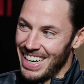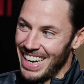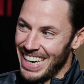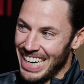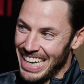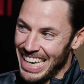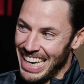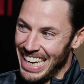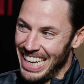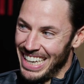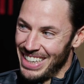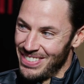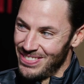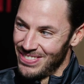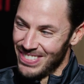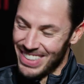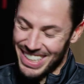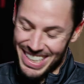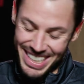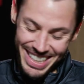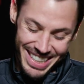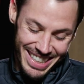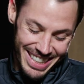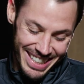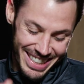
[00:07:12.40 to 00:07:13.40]
that game.
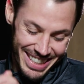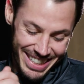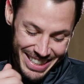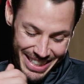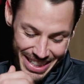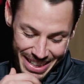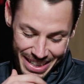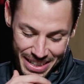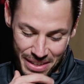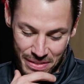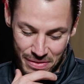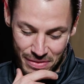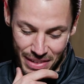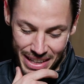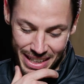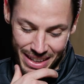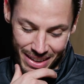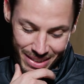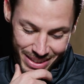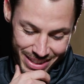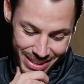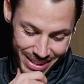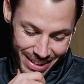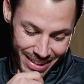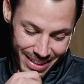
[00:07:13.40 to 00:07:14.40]
Uh,
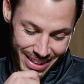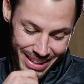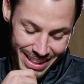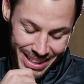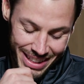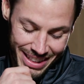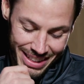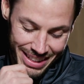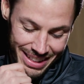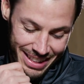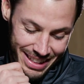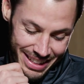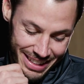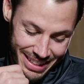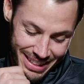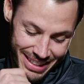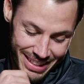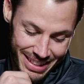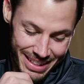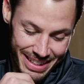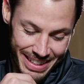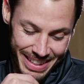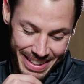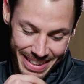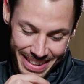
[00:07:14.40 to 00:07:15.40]
Frano started,
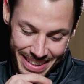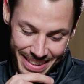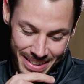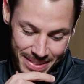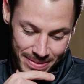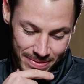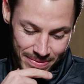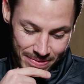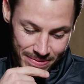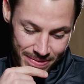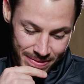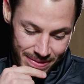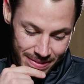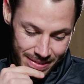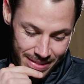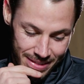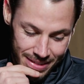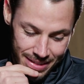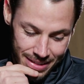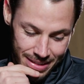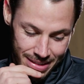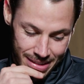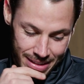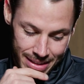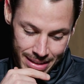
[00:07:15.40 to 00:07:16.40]
um,
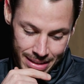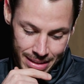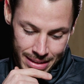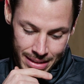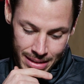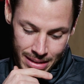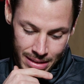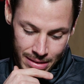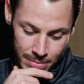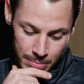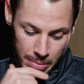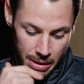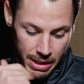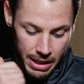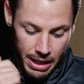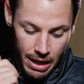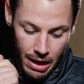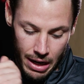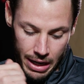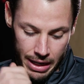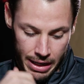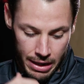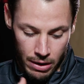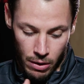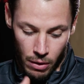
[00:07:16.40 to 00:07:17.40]
but
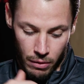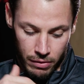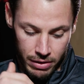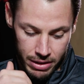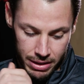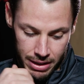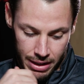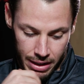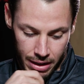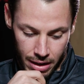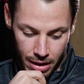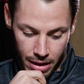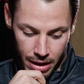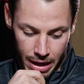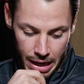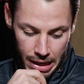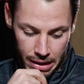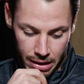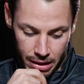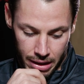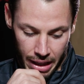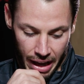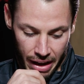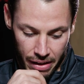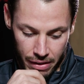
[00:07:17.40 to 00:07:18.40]
yeah, and then obviously I
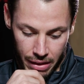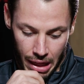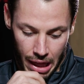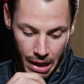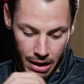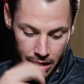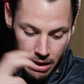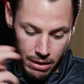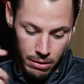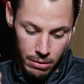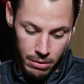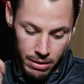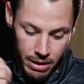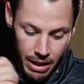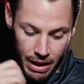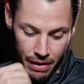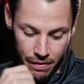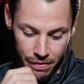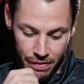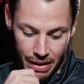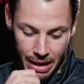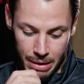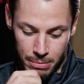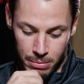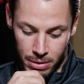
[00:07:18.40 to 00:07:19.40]
had that that little that
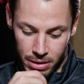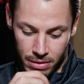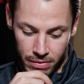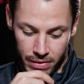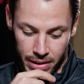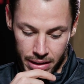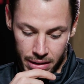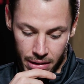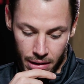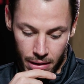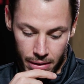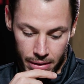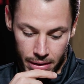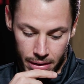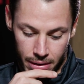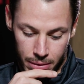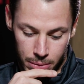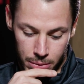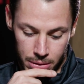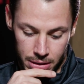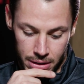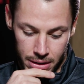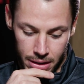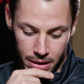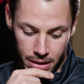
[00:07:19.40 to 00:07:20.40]
famous video that
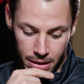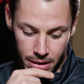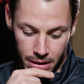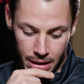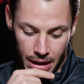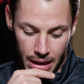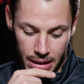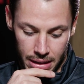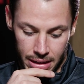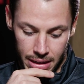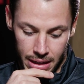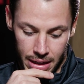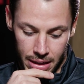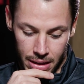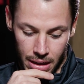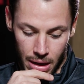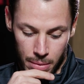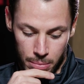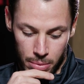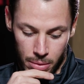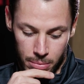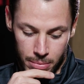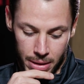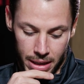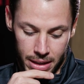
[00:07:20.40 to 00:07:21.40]
was uh, at the end that I
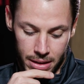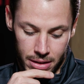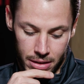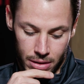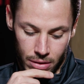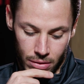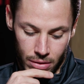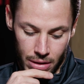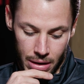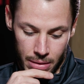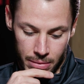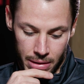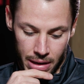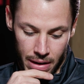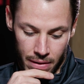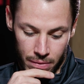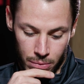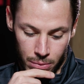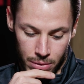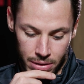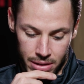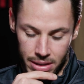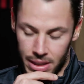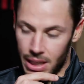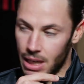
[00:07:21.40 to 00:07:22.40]
put on my Instagram that
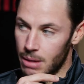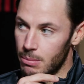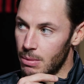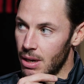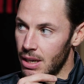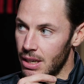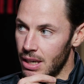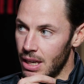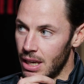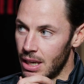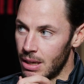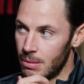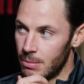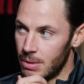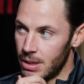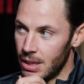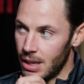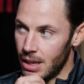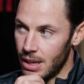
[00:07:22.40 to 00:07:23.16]
everyone's singing my name and